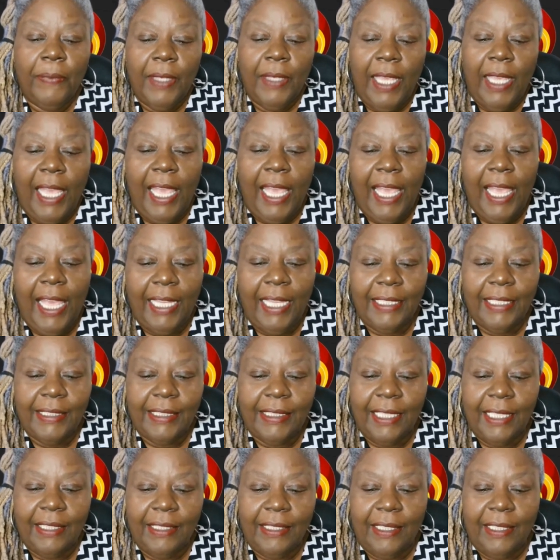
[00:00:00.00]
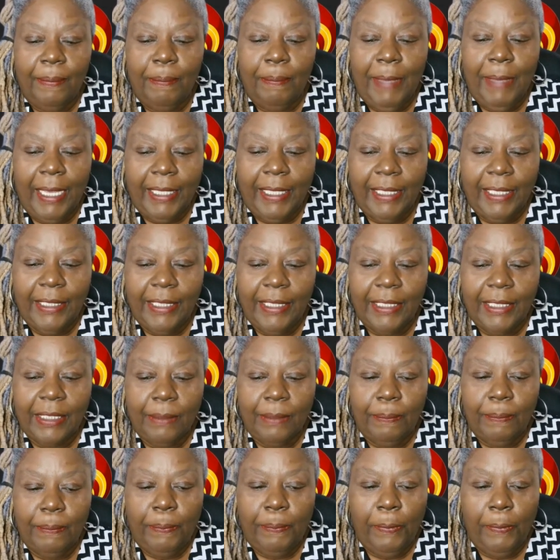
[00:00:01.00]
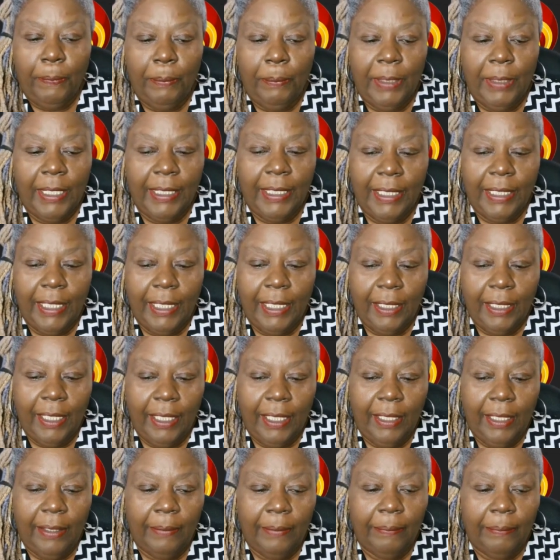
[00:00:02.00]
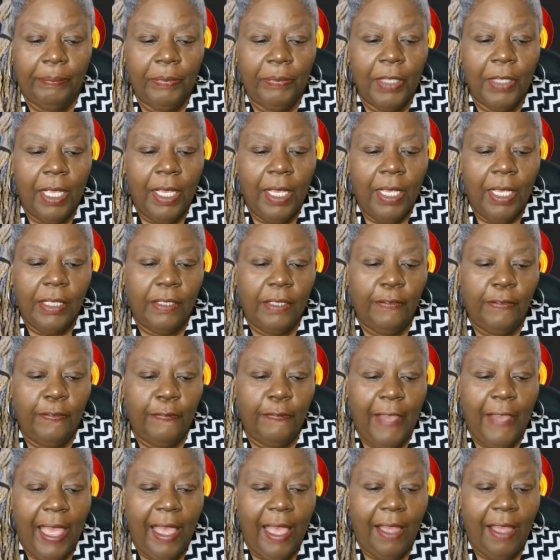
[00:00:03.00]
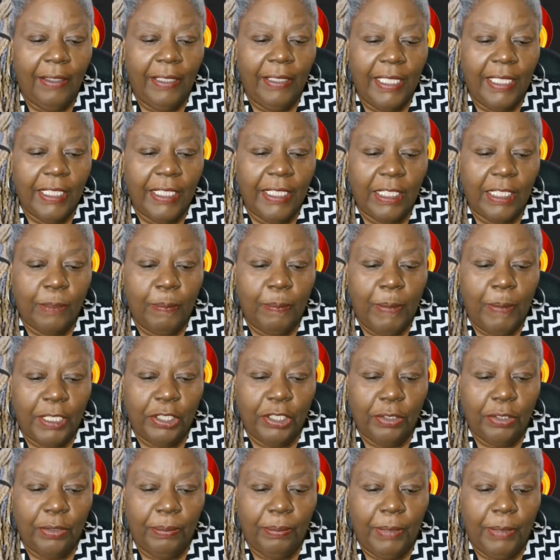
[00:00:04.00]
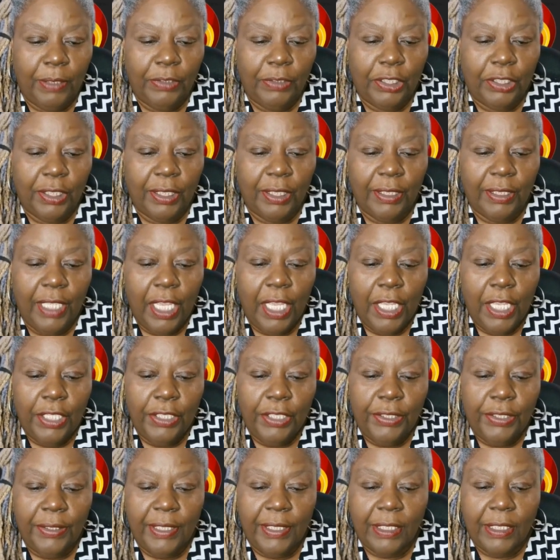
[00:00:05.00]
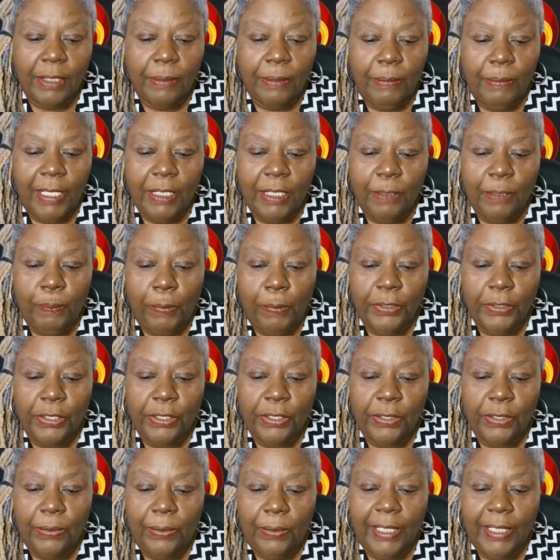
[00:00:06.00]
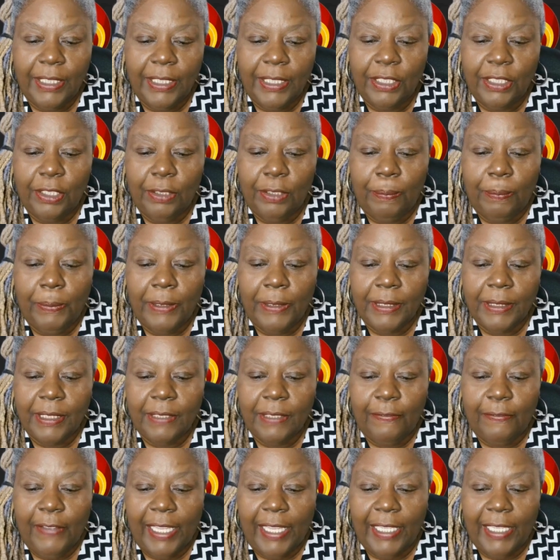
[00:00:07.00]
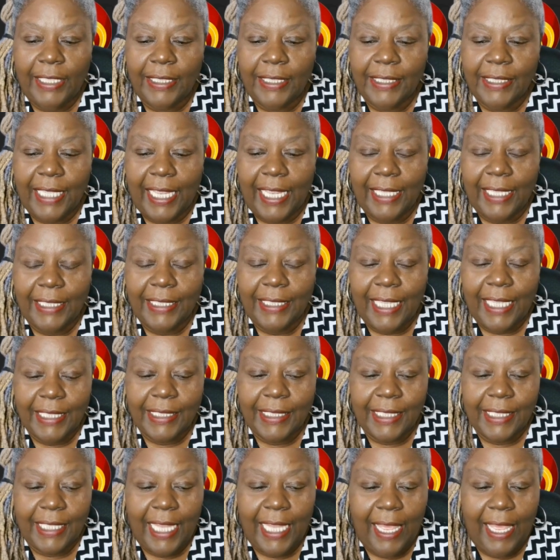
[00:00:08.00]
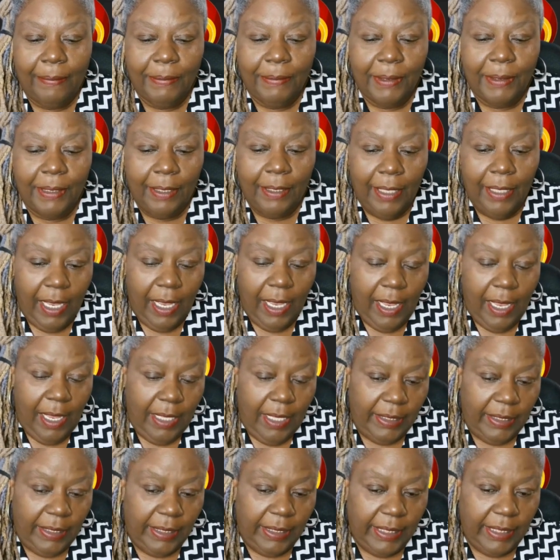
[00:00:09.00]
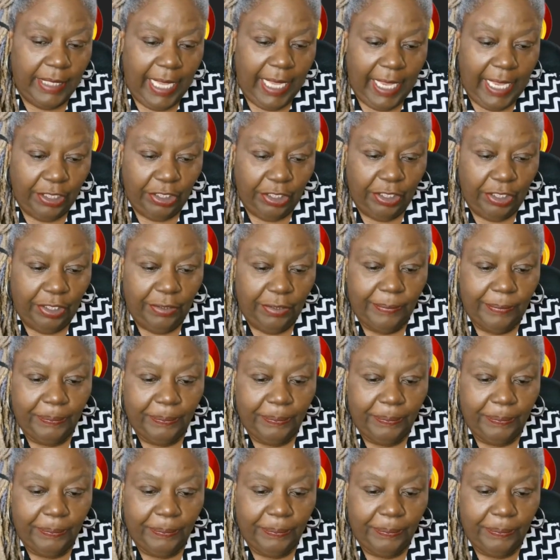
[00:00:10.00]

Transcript: as the mechanism permitting him to file his special motion to dismiss pursuant to Pennsylvania's anti-SLAPP statute.